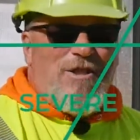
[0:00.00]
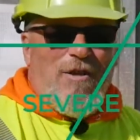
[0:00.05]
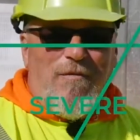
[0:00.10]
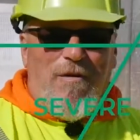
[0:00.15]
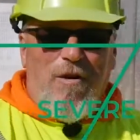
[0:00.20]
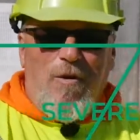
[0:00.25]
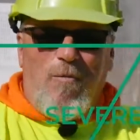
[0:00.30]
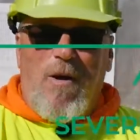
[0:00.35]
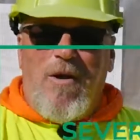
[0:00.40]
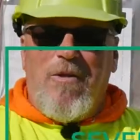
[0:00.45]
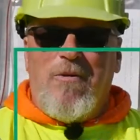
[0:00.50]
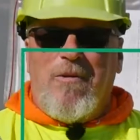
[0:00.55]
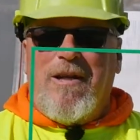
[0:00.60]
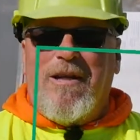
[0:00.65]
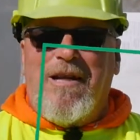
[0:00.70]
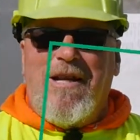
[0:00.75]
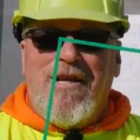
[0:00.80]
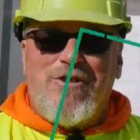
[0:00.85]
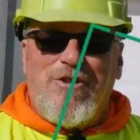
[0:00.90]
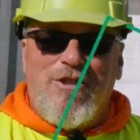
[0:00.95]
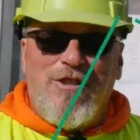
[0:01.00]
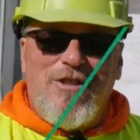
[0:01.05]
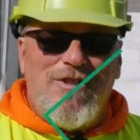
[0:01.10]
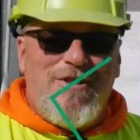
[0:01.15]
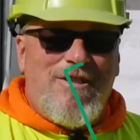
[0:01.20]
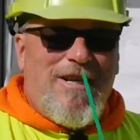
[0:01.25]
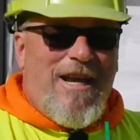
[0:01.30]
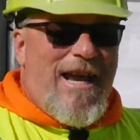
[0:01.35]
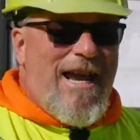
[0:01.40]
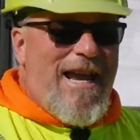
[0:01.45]
severe weather
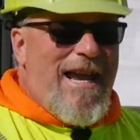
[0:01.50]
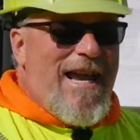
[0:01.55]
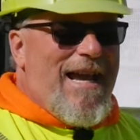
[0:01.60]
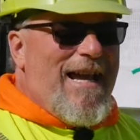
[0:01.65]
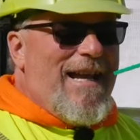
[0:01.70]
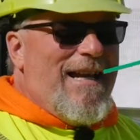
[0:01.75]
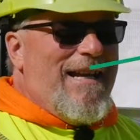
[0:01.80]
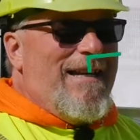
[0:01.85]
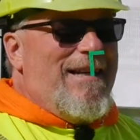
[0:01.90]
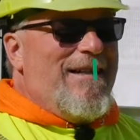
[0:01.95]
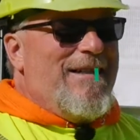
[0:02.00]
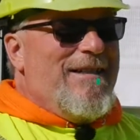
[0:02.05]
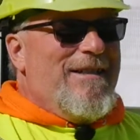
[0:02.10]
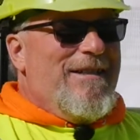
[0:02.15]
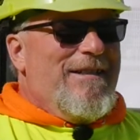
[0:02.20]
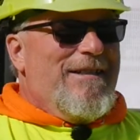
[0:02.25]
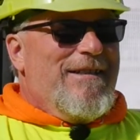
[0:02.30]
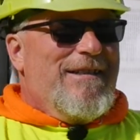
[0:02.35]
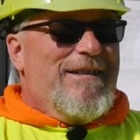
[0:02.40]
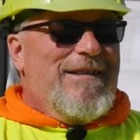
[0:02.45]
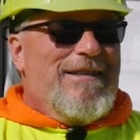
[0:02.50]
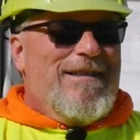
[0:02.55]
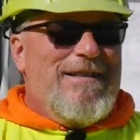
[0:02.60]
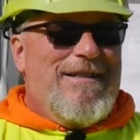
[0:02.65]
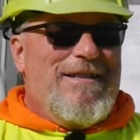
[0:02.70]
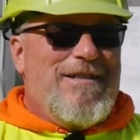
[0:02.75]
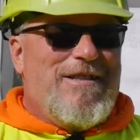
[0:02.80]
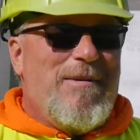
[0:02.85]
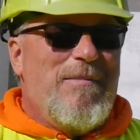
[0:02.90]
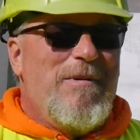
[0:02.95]
conditions and
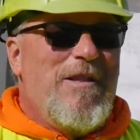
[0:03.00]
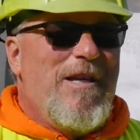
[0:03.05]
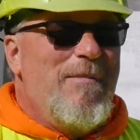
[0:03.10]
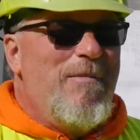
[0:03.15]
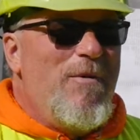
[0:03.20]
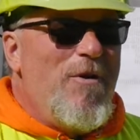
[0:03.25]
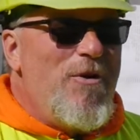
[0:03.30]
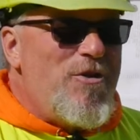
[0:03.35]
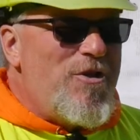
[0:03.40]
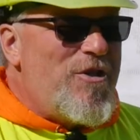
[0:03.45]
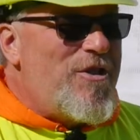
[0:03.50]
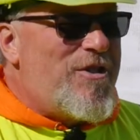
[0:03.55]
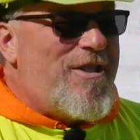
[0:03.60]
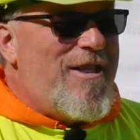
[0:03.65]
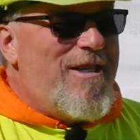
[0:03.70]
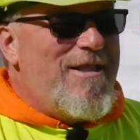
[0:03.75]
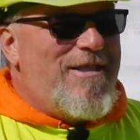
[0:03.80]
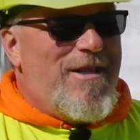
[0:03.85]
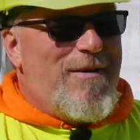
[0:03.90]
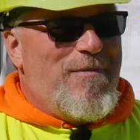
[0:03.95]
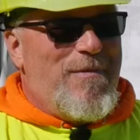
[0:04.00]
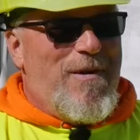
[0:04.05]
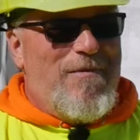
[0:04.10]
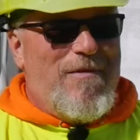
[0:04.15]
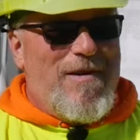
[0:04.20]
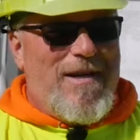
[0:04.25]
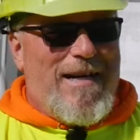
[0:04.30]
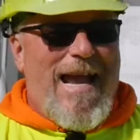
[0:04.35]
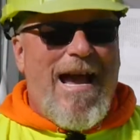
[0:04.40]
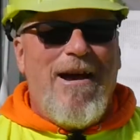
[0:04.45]
uh, some of the emergencies that
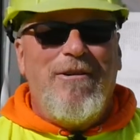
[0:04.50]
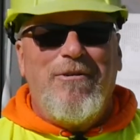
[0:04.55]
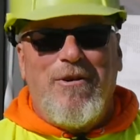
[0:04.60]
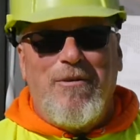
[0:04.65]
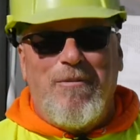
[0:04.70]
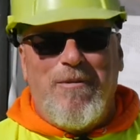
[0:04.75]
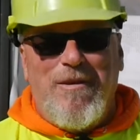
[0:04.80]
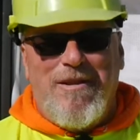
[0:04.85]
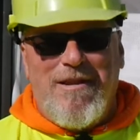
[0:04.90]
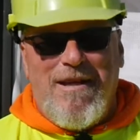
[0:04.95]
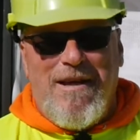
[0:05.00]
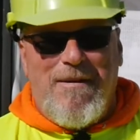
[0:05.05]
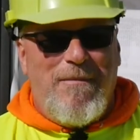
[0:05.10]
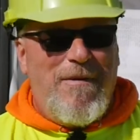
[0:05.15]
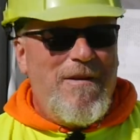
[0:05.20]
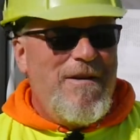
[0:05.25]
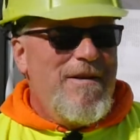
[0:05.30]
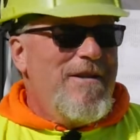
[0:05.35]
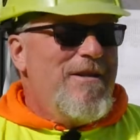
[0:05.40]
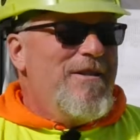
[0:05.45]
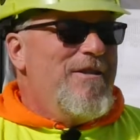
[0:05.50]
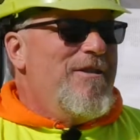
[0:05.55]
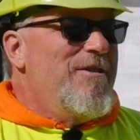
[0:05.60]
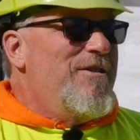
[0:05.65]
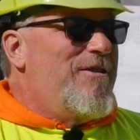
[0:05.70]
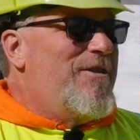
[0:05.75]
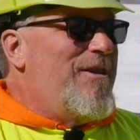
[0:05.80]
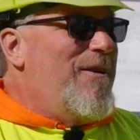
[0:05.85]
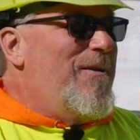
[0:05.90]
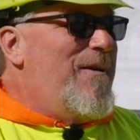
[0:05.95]
we've encountered with them.
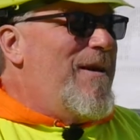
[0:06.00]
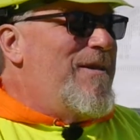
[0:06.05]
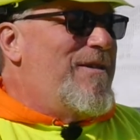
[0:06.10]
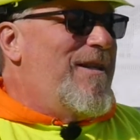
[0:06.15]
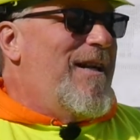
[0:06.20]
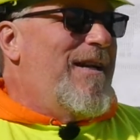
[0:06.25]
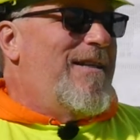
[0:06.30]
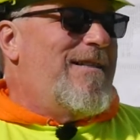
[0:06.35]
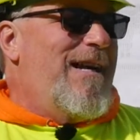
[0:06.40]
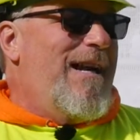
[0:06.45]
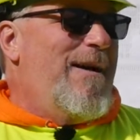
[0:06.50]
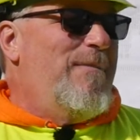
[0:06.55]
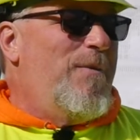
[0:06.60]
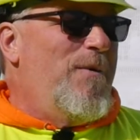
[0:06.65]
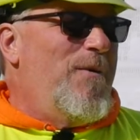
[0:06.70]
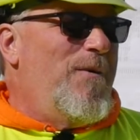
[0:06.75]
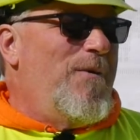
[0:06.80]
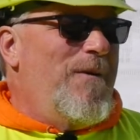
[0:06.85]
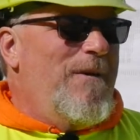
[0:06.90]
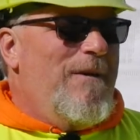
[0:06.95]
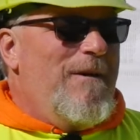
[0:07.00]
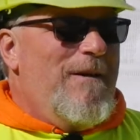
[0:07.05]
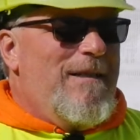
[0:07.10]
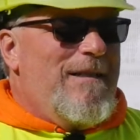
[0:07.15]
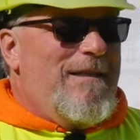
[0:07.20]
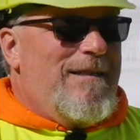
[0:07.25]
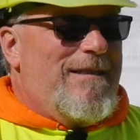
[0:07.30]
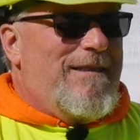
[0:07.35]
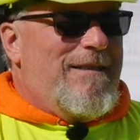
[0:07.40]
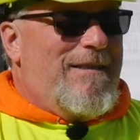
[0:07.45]
So as an example,
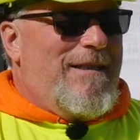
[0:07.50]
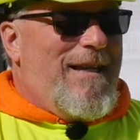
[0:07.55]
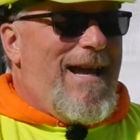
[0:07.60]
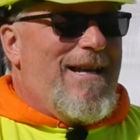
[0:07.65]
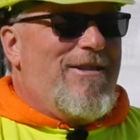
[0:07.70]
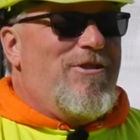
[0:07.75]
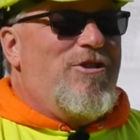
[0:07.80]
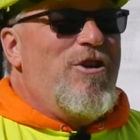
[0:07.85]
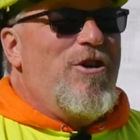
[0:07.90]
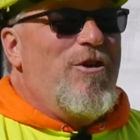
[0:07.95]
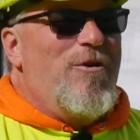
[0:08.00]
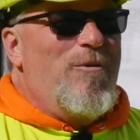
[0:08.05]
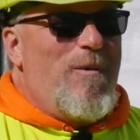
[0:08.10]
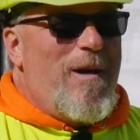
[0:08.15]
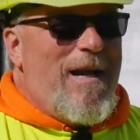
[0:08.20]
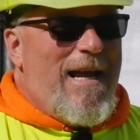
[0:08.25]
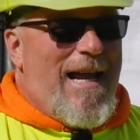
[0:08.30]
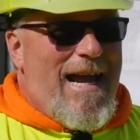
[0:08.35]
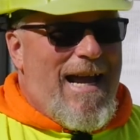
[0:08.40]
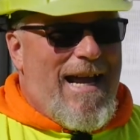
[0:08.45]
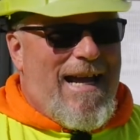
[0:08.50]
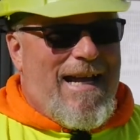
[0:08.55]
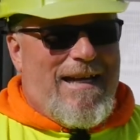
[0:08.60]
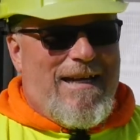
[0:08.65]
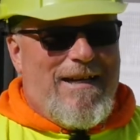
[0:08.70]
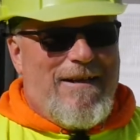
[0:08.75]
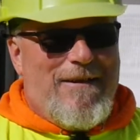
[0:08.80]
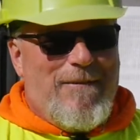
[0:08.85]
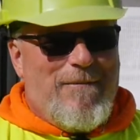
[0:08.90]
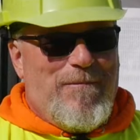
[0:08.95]
uh, last year we
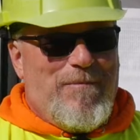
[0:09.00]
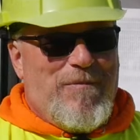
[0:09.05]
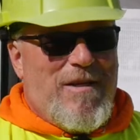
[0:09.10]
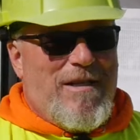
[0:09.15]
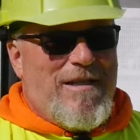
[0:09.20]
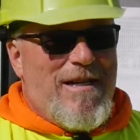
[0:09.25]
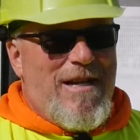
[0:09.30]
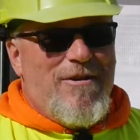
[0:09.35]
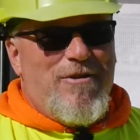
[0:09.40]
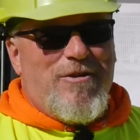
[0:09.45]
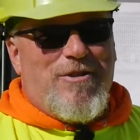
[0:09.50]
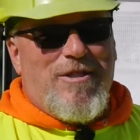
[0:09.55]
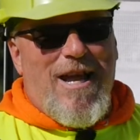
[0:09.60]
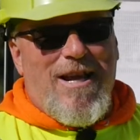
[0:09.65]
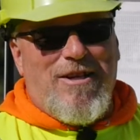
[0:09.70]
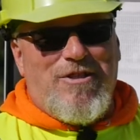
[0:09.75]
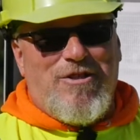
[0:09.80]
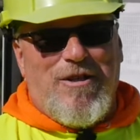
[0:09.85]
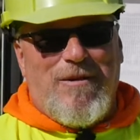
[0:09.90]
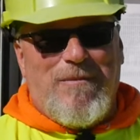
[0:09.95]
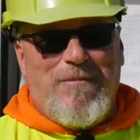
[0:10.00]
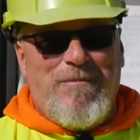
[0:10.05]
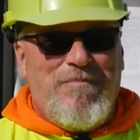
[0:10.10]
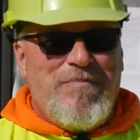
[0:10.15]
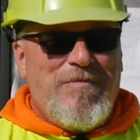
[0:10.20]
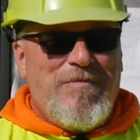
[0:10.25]
had an intersection